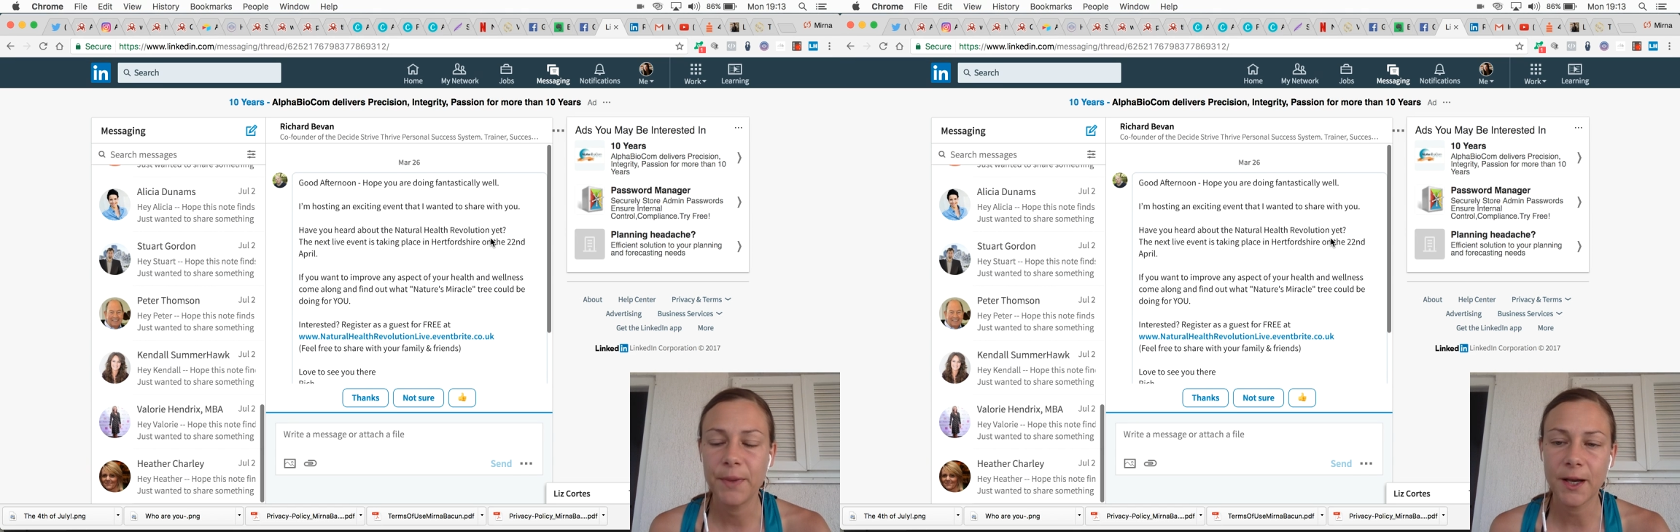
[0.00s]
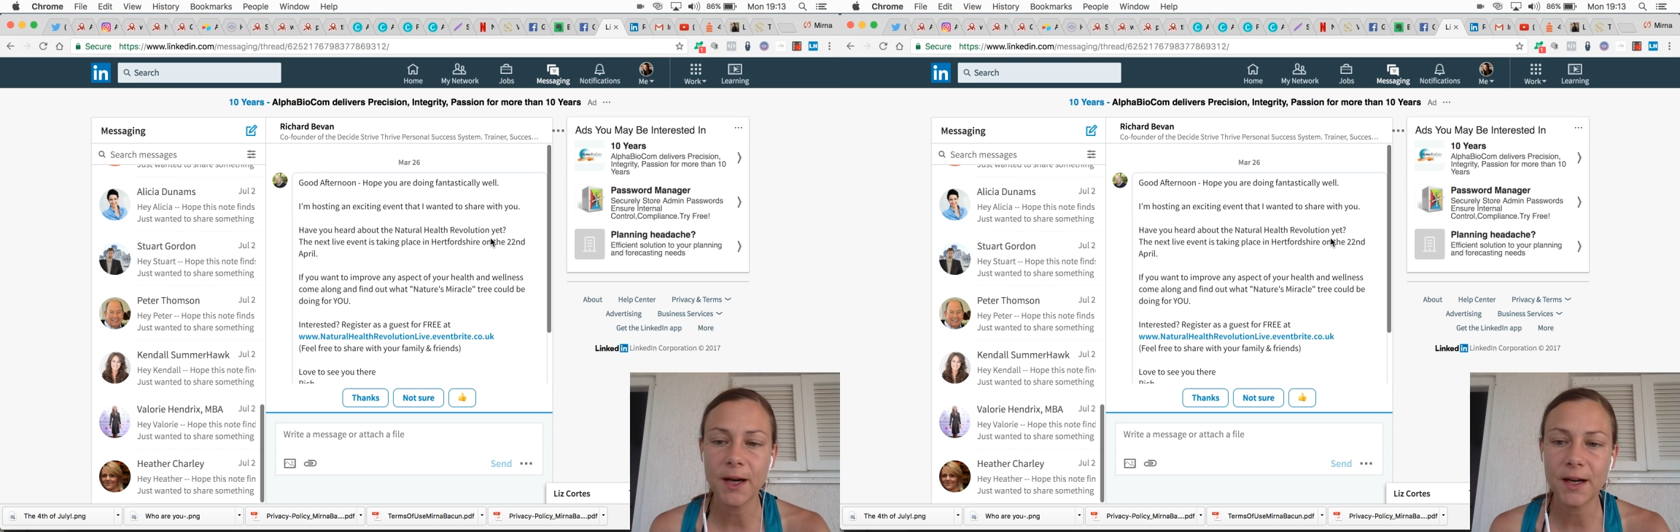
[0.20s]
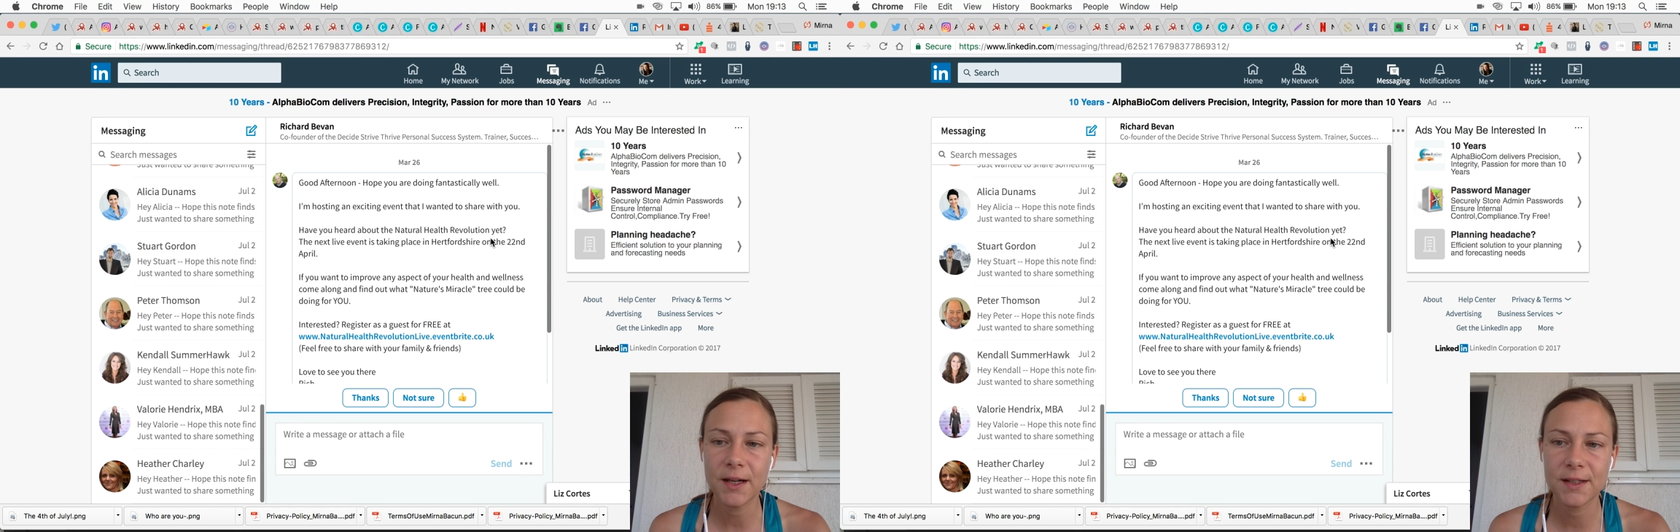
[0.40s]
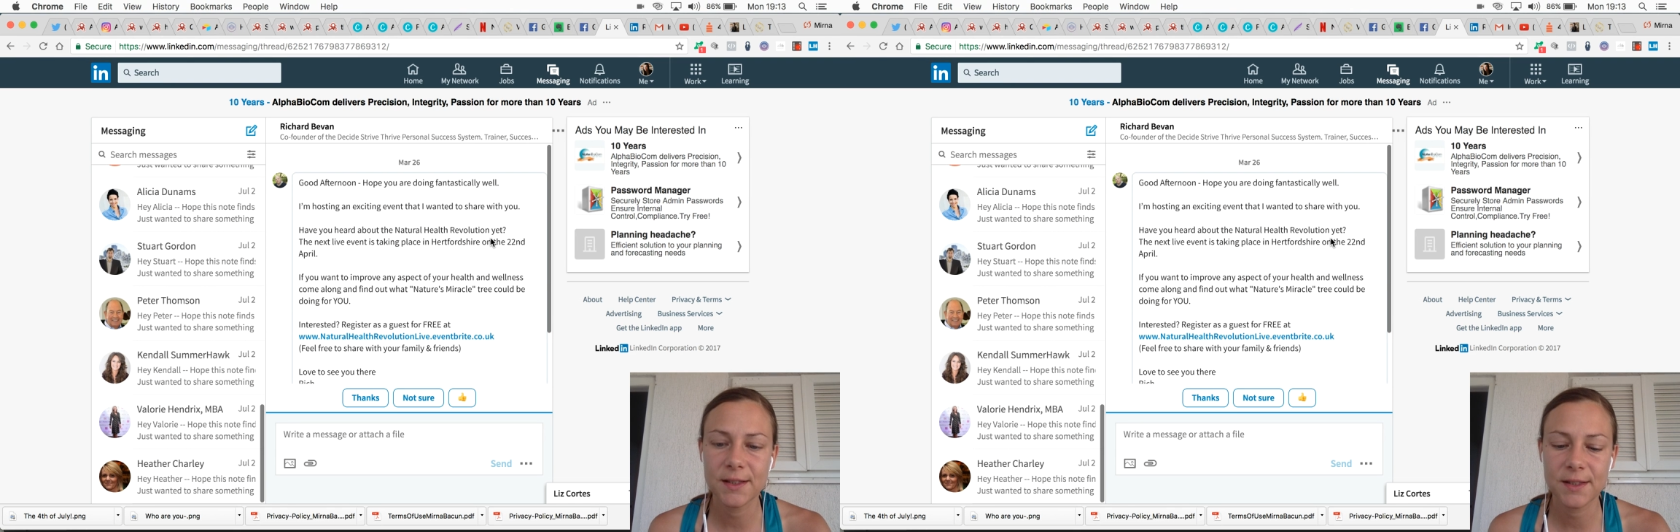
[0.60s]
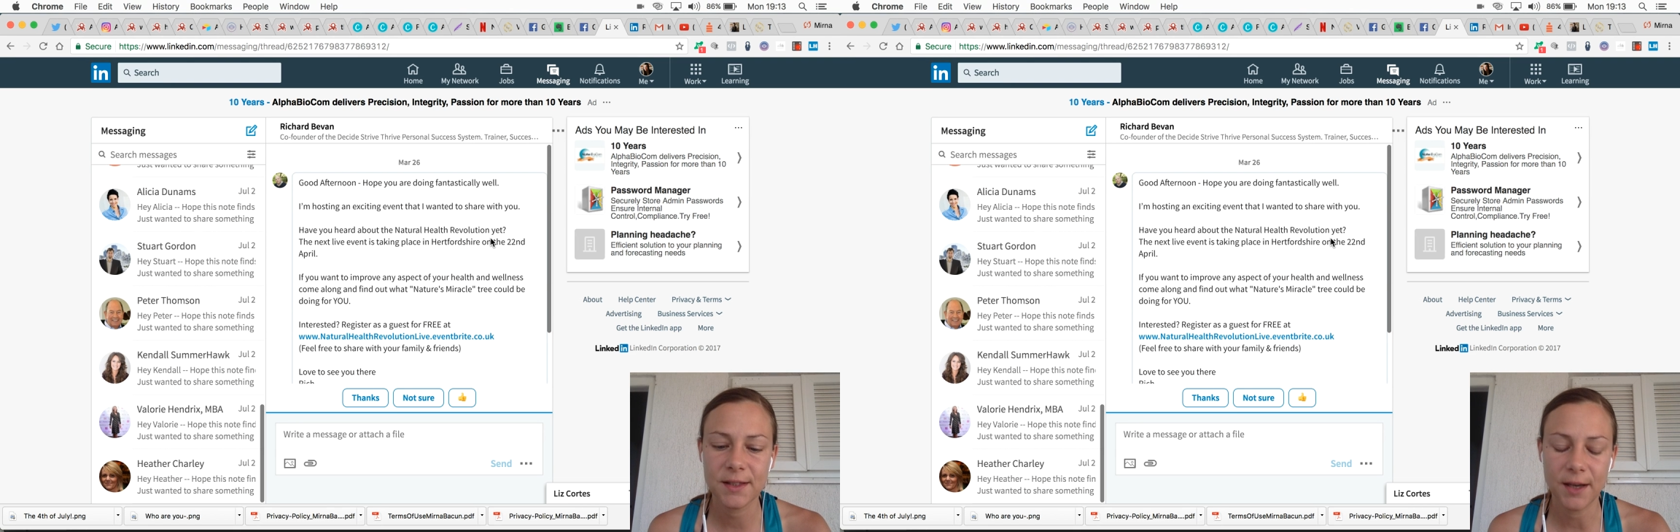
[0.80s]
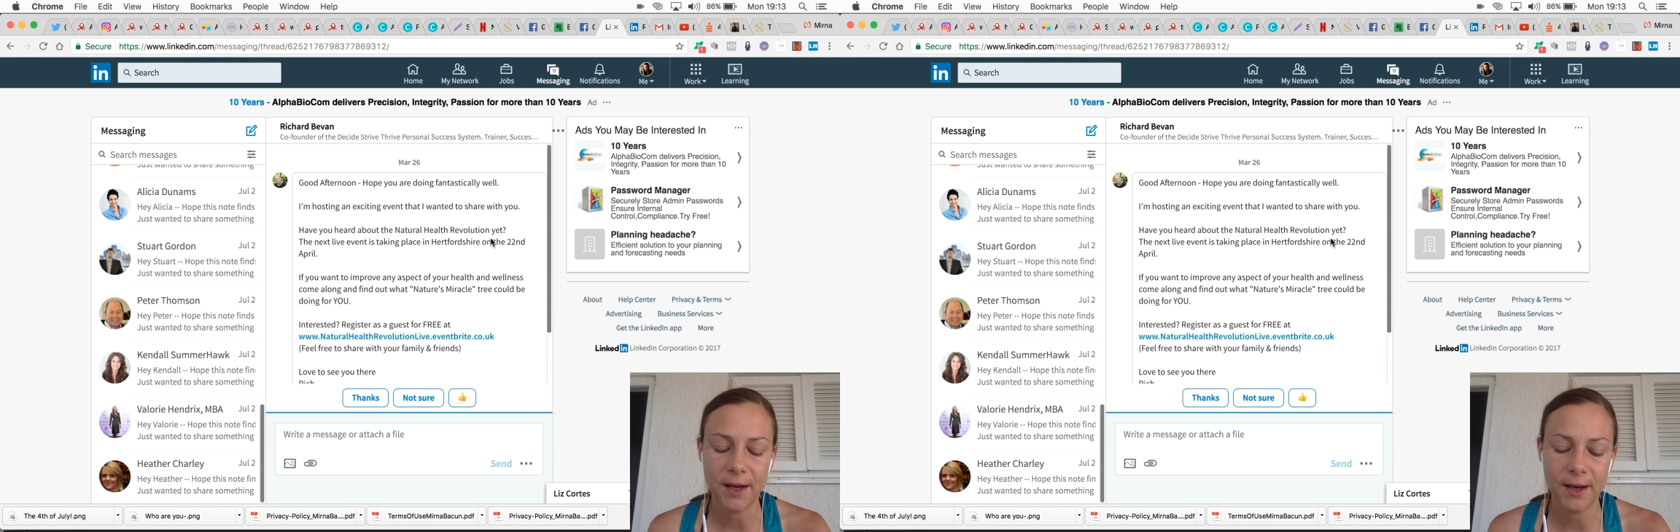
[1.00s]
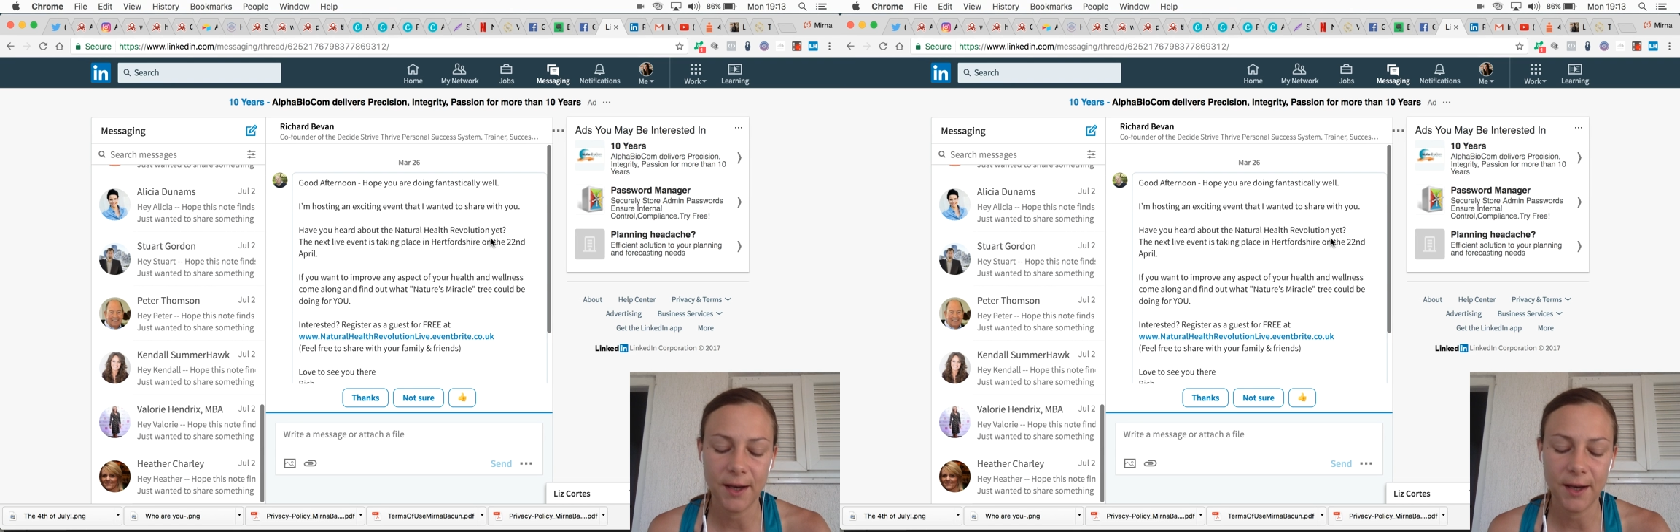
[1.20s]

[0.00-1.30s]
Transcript: because